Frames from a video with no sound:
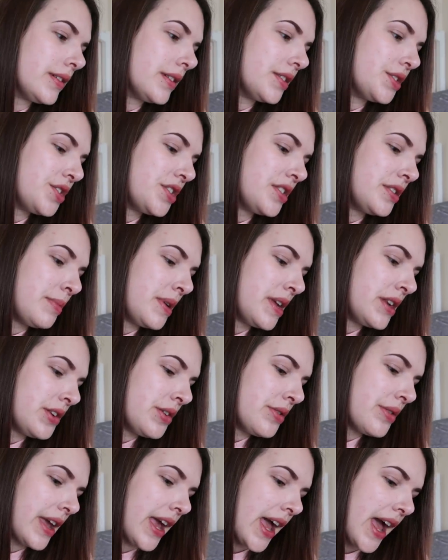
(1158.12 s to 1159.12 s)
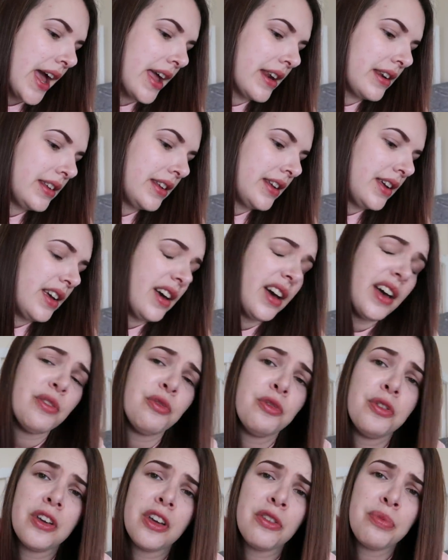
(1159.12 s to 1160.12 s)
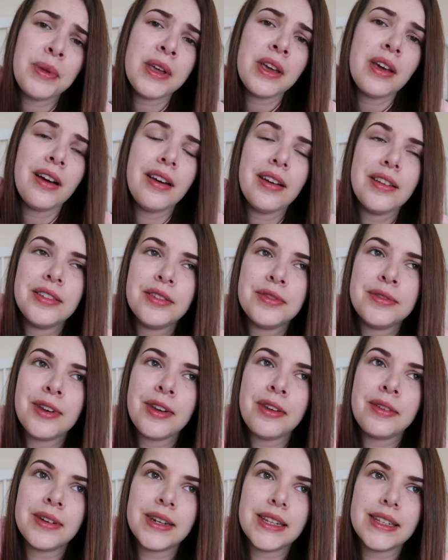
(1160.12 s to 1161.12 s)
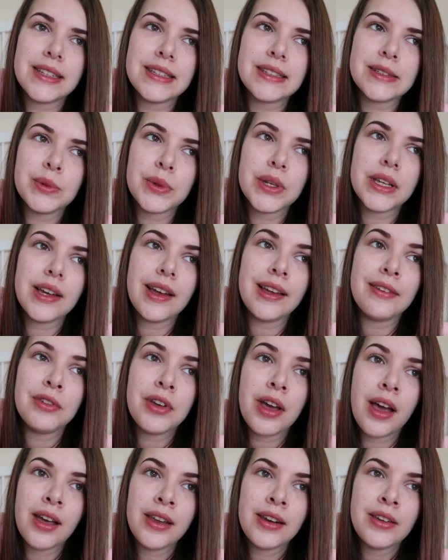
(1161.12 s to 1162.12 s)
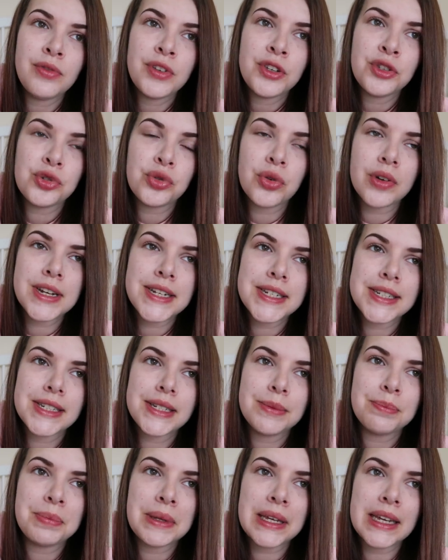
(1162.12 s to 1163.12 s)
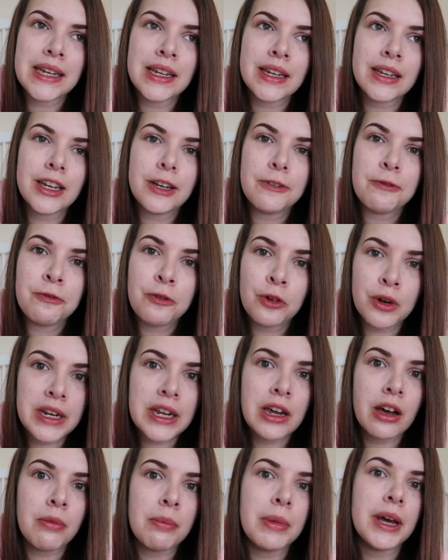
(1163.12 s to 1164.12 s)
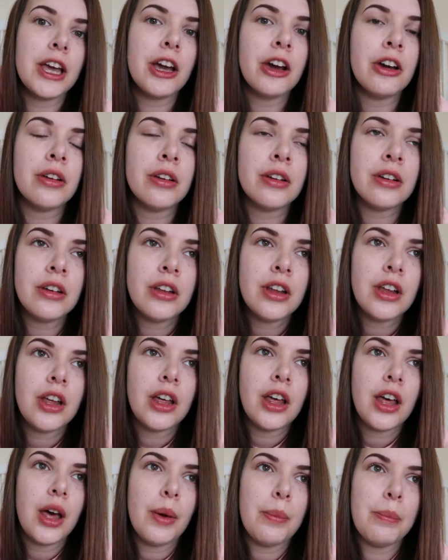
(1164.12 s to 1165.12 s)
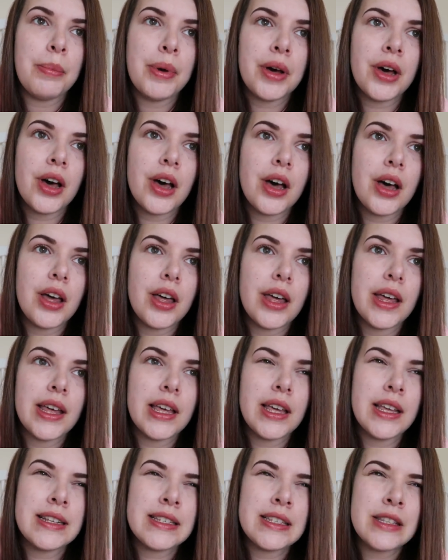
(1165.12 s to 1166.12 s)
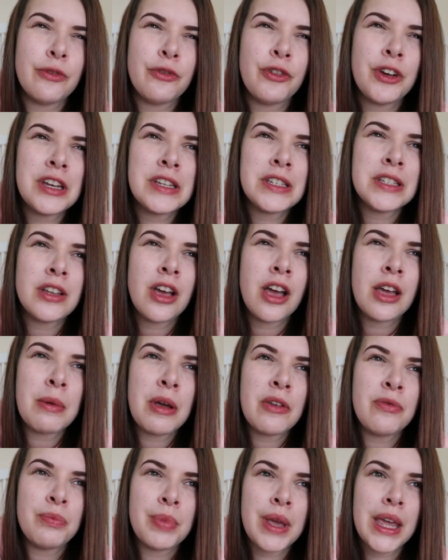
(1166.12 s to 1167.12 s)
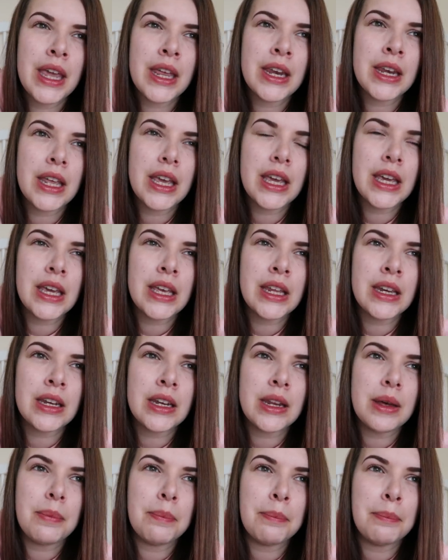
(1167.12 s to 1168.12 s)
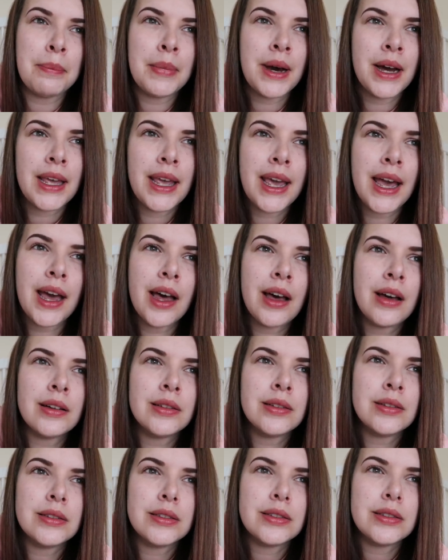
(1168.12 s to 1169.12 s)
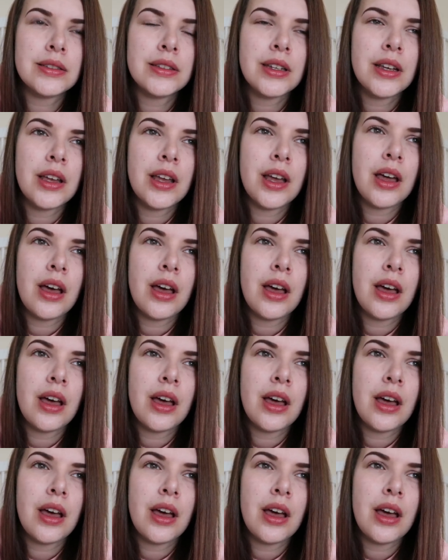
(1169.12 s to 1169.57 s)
Oh, it's just me and you, Kat. I feel I've been kind of lonely this week. I've kind of enjoyed being fully on my own, but it's the first time I've been in my house